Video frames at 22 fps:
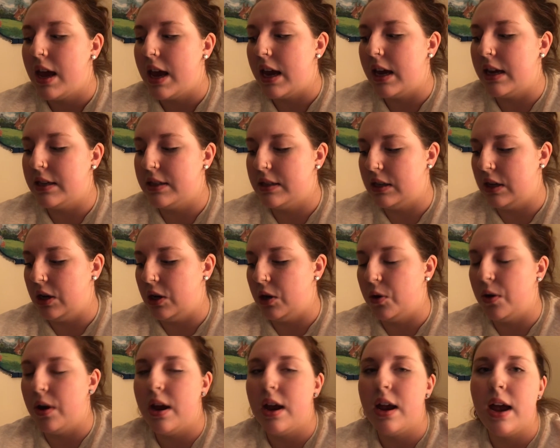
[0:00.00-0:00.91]
And
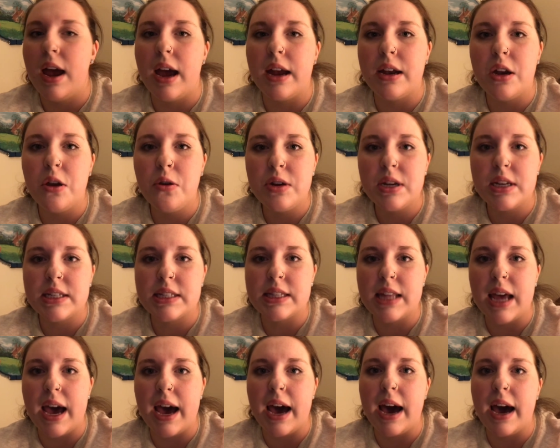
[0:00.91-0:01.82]
so I noticed
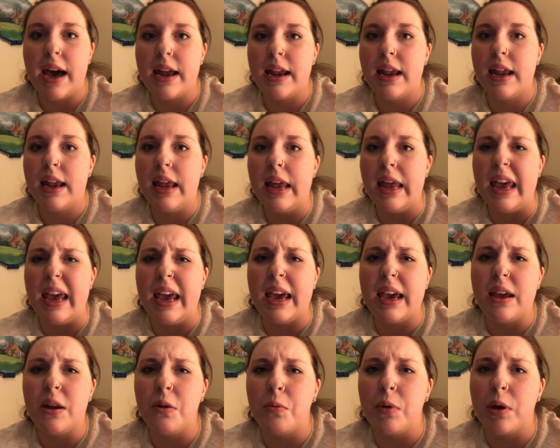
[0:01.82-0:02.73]
that,
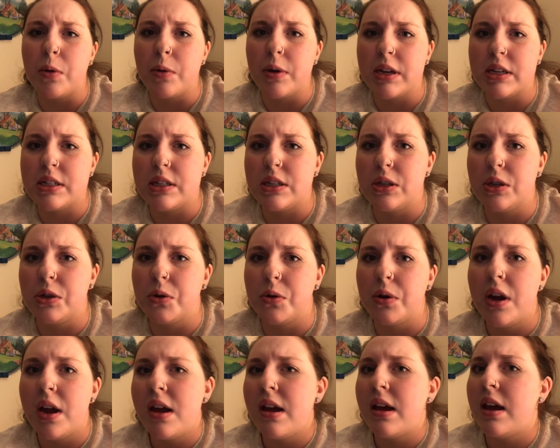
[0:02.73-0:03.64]
and we went
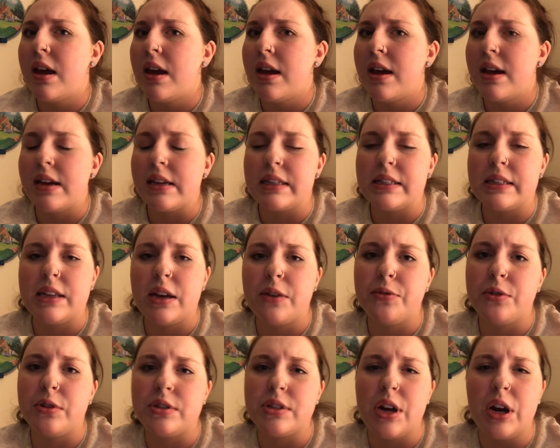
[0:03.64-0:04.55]
to
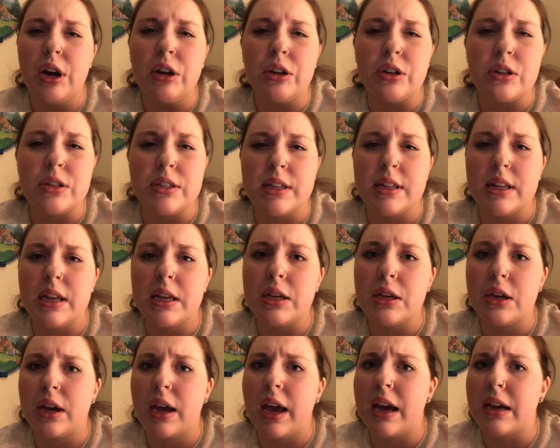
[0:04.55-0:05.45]
several doctors and they
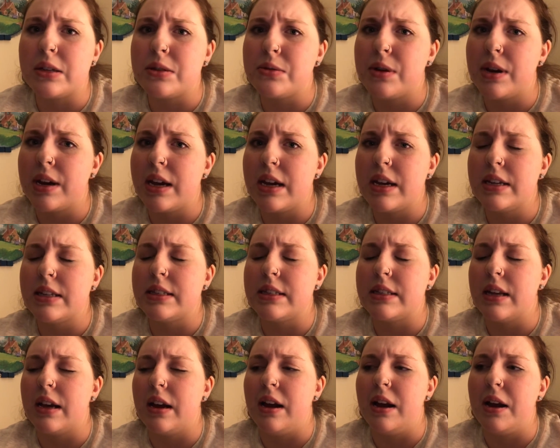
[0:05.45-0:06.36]
took
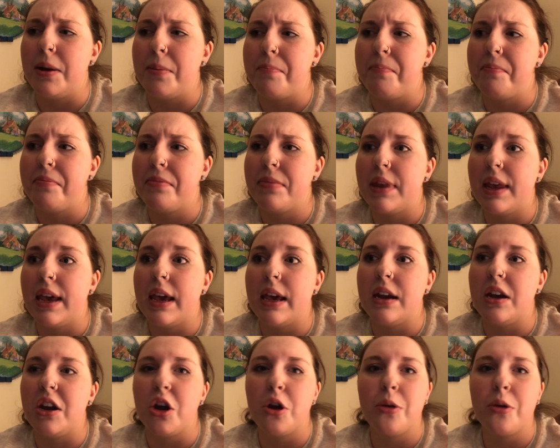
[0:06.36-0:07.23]
x-rays, and